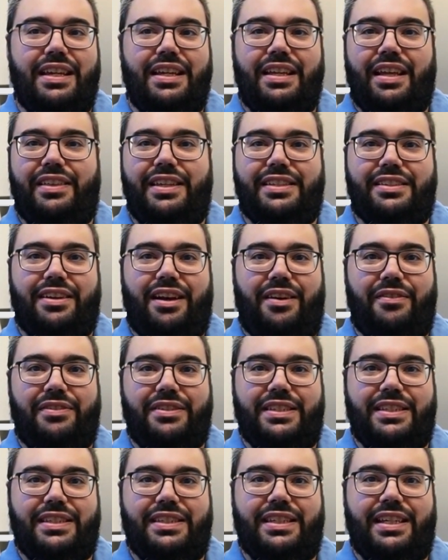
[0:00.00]
these
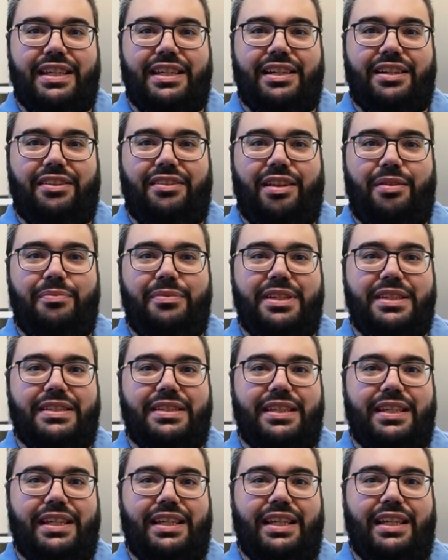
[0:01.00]
conferences in
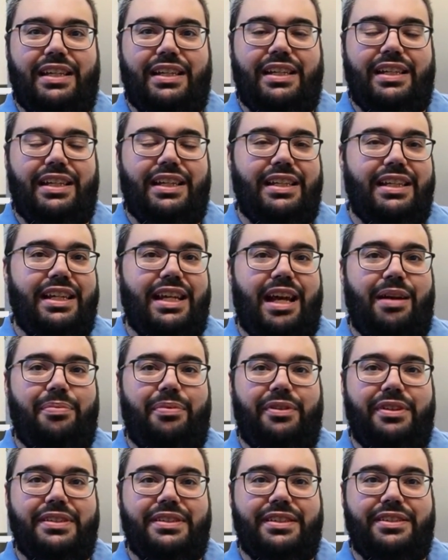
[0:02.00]
Columbus and
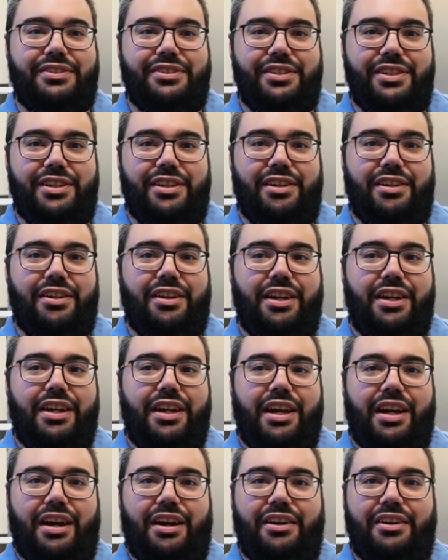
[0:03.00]
Indianapolis this year
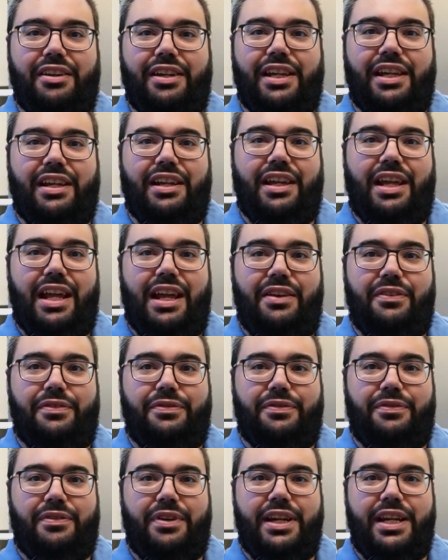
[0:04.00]
are going to get a
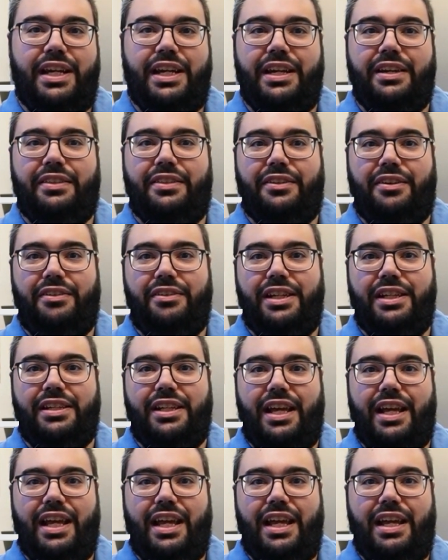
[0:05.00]
free
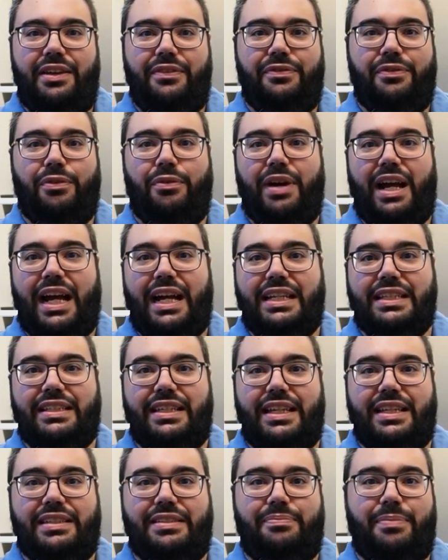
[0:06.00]
30-day full
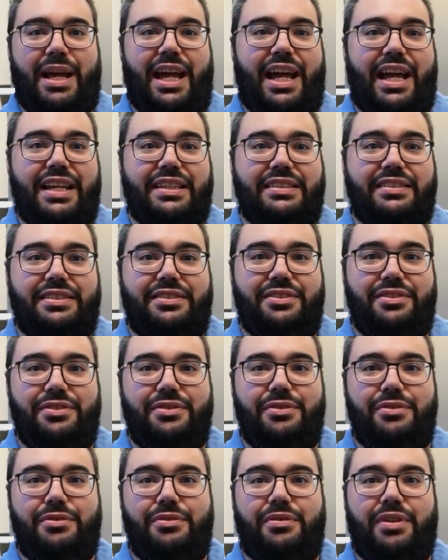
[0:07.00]
access pass
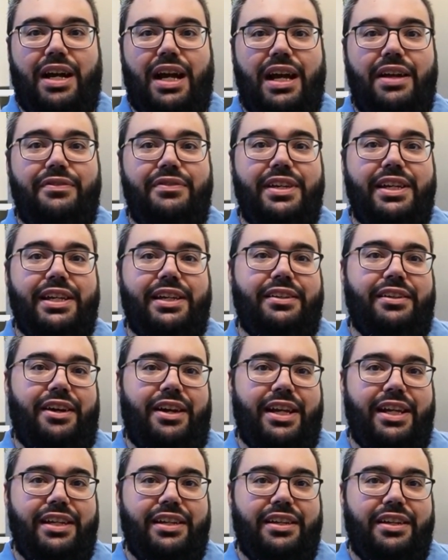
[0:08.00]
to IV
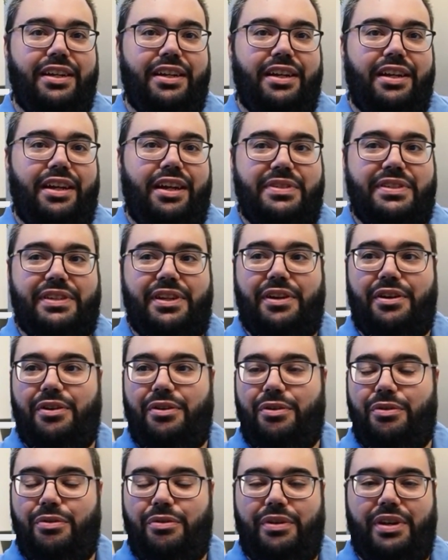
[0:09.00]
Ignite.
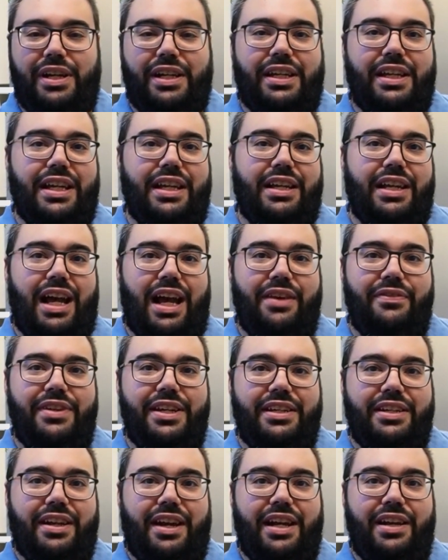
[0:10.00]
So again, IV
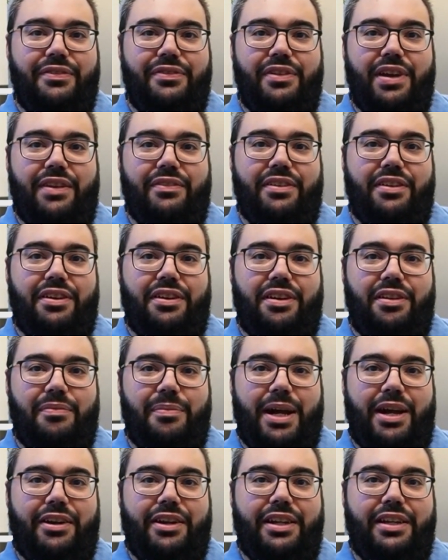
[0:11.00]
Ignite, if you haven't heard
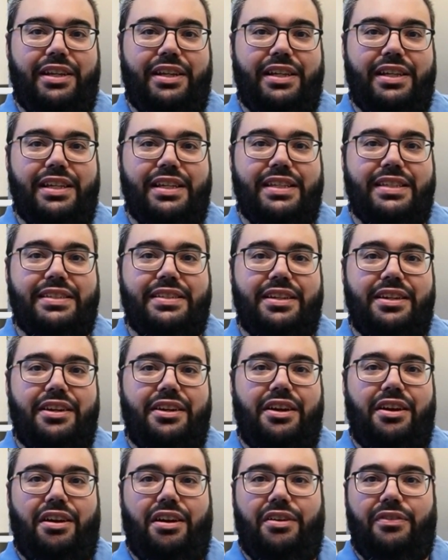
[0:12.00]
about it, is
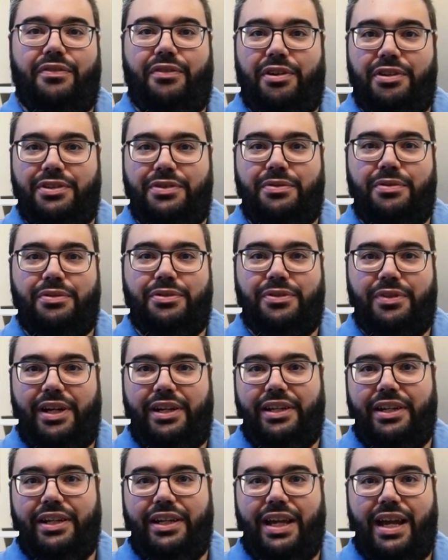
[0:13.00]
our virtual
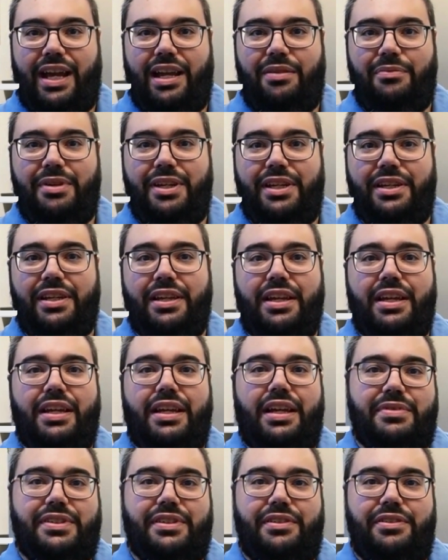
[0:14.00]
training academy.
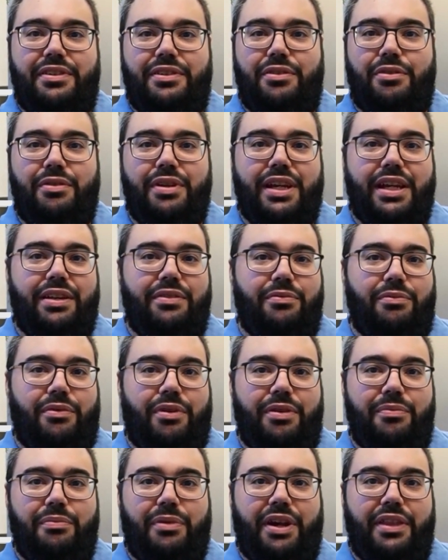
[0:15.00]
So you'll get
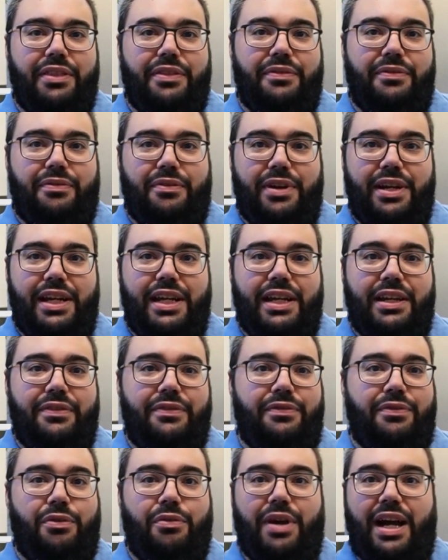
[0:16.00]
1 month free
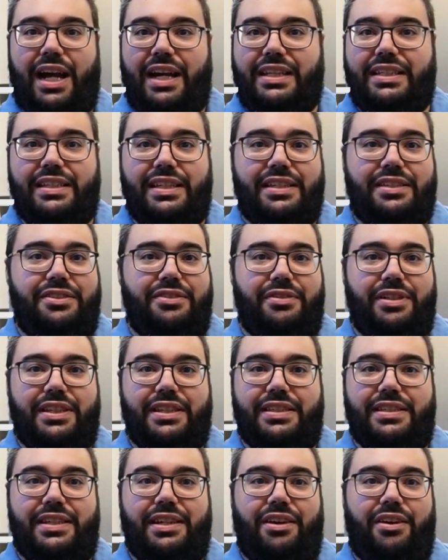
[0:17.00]
full access. You'll get
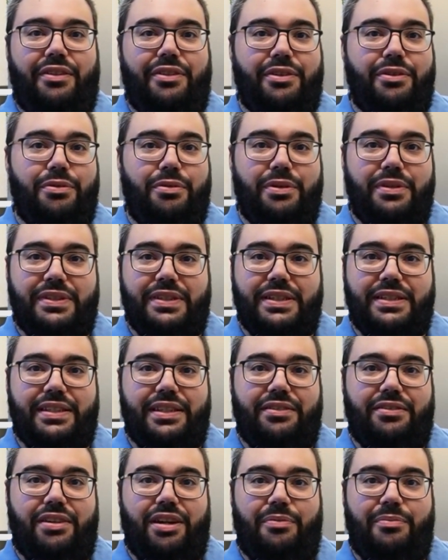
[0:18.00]
to see all the courses
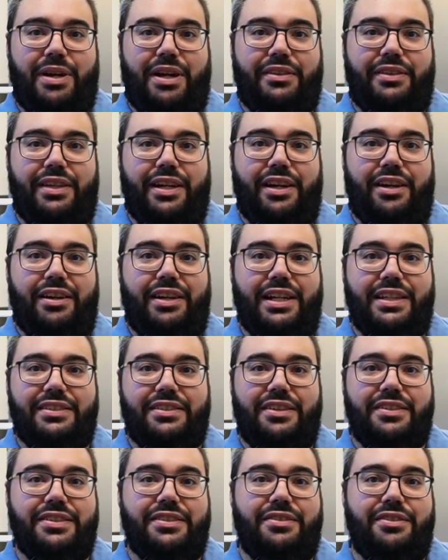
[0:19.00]
that'll come out there. And it's
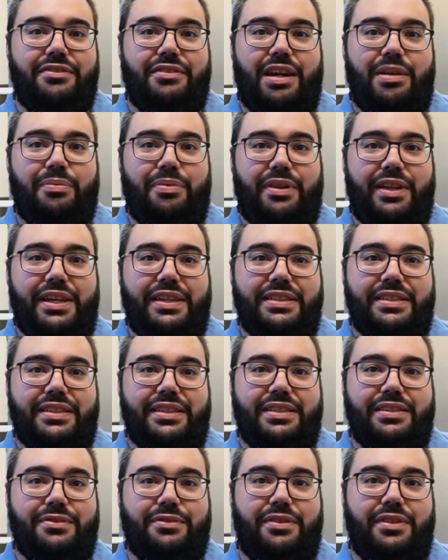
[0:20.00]
also a great place
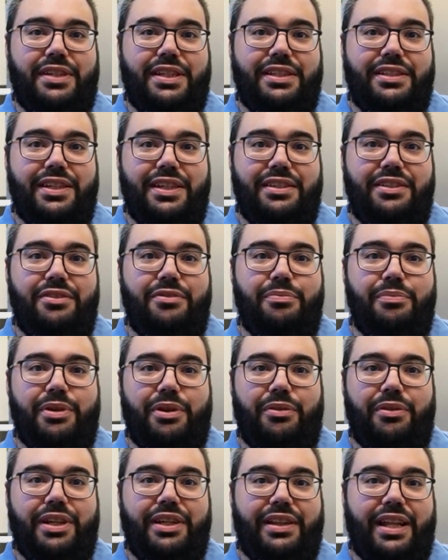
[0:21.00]
to sort of continue
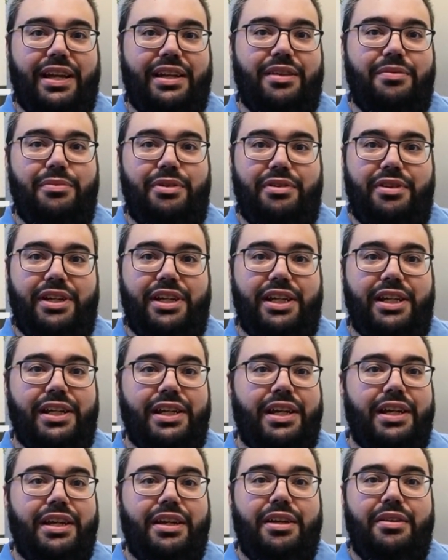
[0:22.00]
building that community,
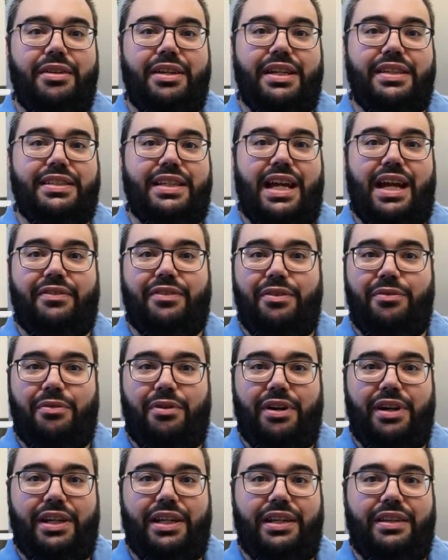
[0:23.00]
because
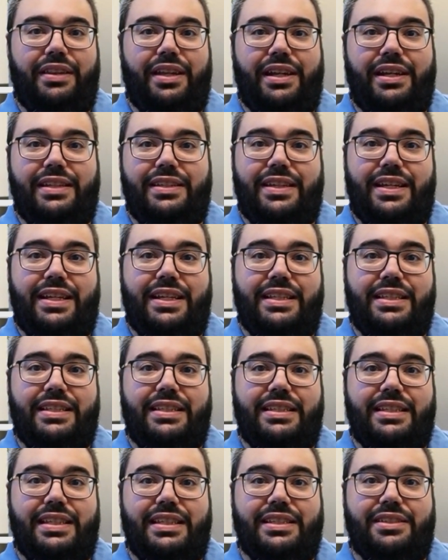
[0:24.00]
everyone that
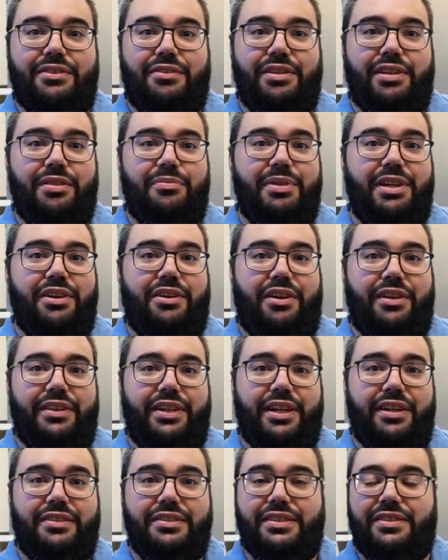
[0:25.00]
attends is going to be on
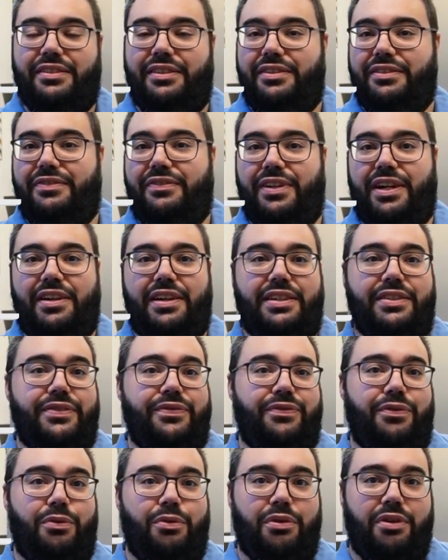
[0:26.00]
there. So there's various
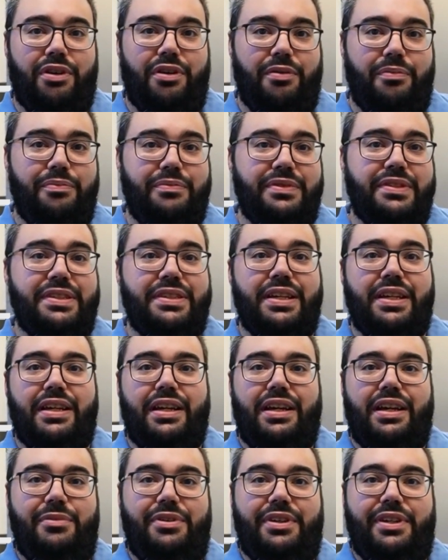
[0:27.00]
forums.
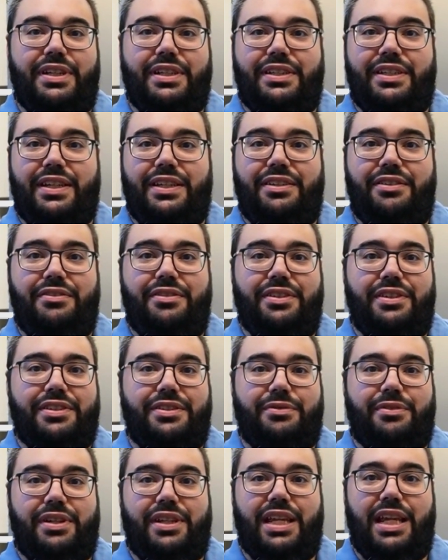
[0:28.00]
You can continue to
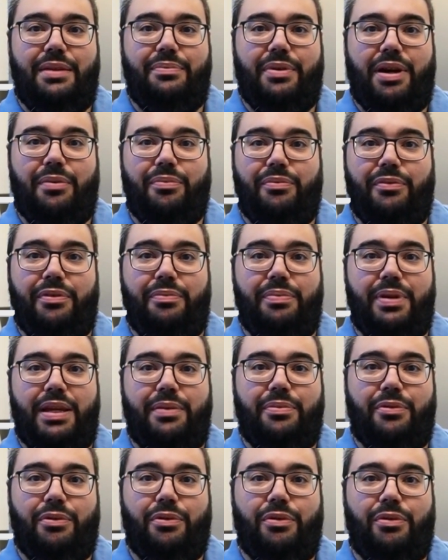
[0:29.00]
sort of keep up with
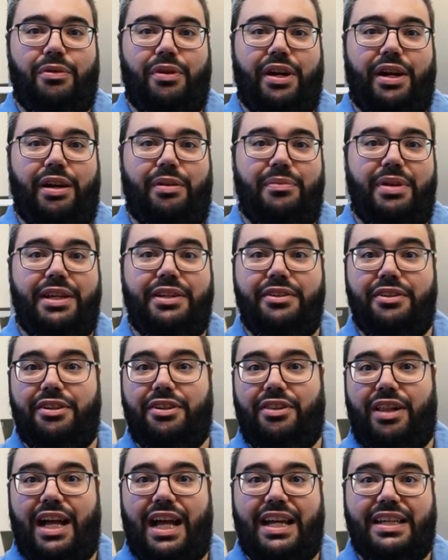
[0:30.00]
people in your
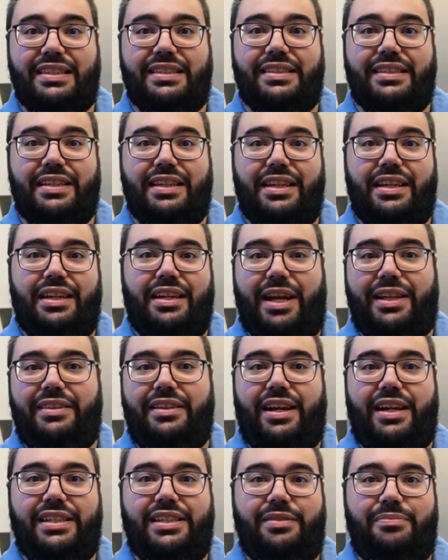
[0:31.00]
class at
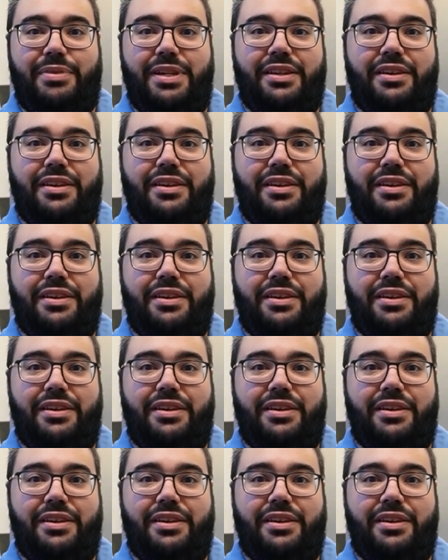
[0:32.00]
the ICP